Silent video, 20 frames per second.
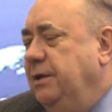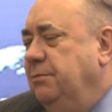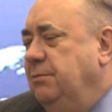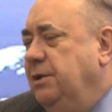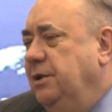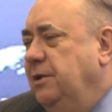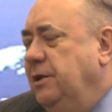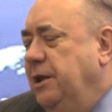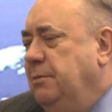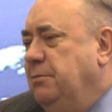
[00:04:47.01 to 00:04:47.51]
I
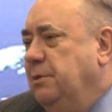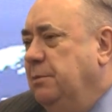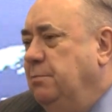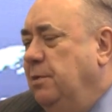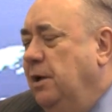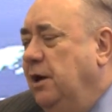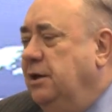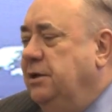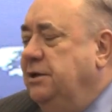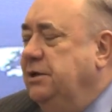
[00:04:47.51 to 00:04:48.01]
mean, the Labour
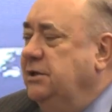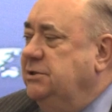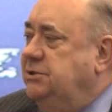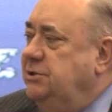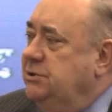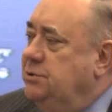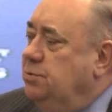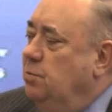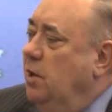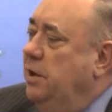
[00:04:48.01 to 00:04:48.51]
Party has
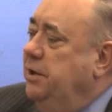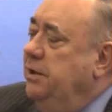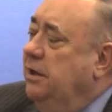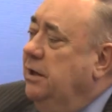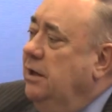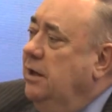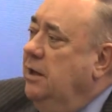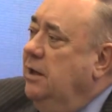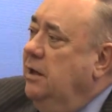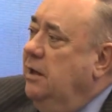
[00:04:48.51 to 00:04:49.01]
just won
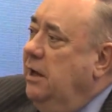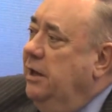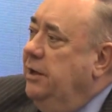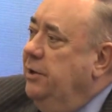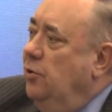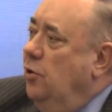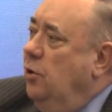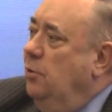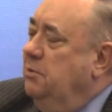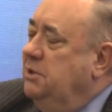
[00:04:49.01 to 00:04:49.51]
an
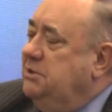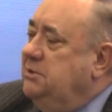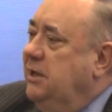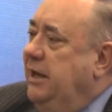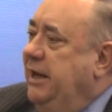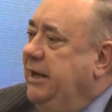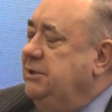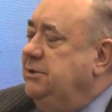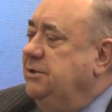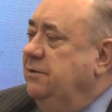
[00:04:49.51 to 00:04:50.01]
enormous
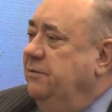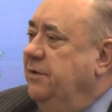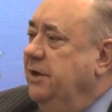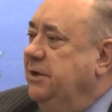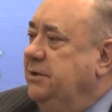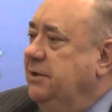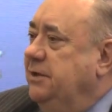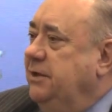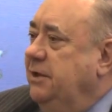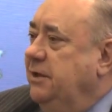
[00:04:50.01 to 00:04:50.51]
election
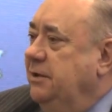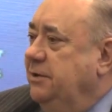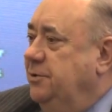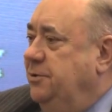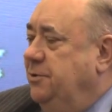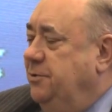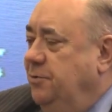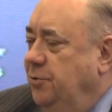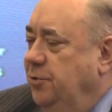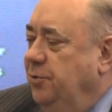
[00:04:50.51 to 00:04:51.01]
victory and
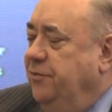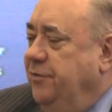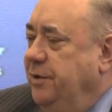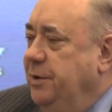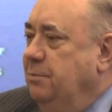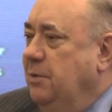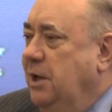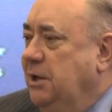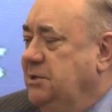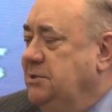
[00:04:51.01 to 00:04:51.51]

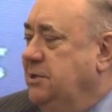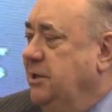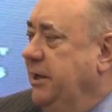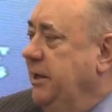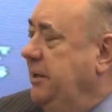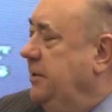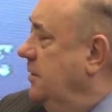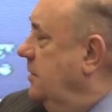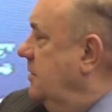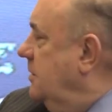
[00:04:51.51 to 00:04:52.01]
2-3 months
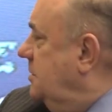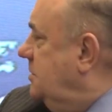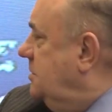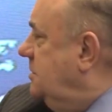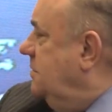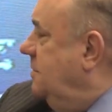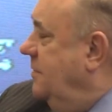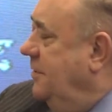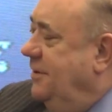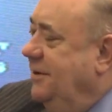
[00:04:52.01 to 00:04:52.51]
later
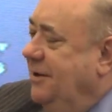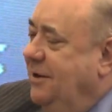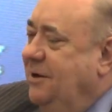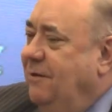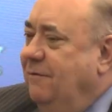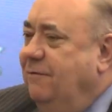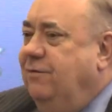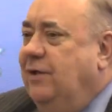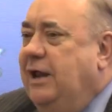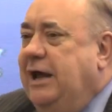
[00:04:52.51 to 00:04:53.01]
is
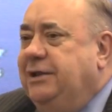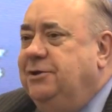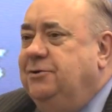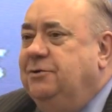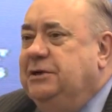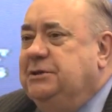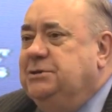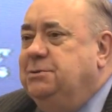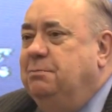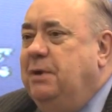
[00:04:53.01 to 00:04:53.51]
flat
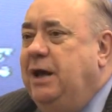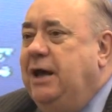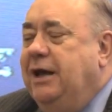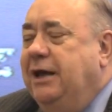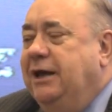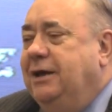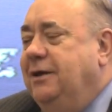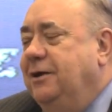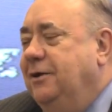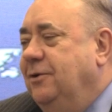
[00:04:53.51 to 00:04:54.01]
on its
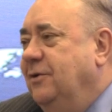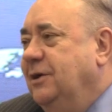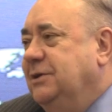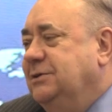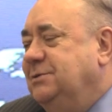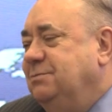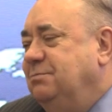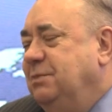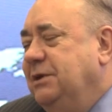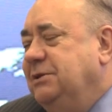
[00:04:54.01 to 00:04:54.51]
back. You know,
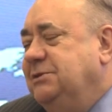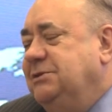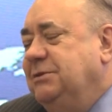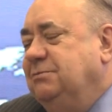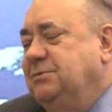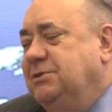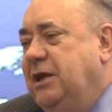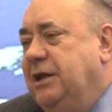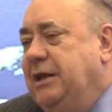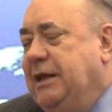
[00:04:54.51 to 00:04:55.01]

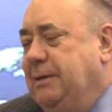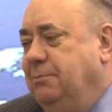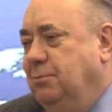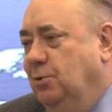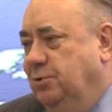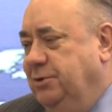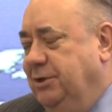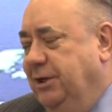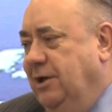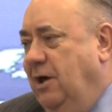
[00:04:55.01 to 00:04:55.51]
seems
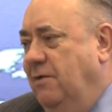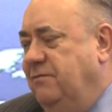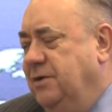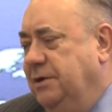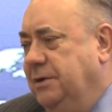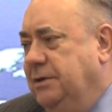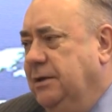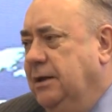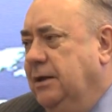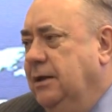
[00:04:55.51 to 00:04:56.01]
unable to govern.